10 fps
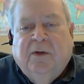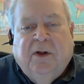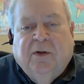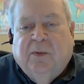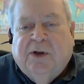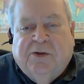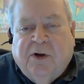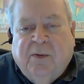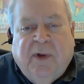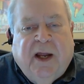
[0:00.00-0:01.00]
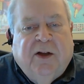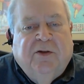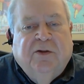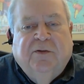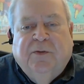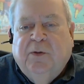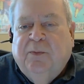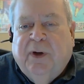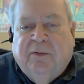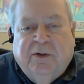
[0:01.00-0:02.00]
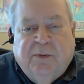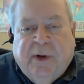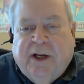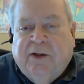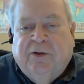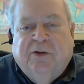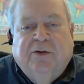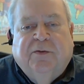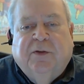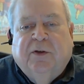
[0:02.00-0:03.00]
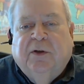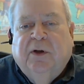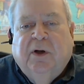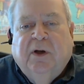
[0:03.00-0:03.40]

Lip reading: either restaurant managers, food and beverage managers for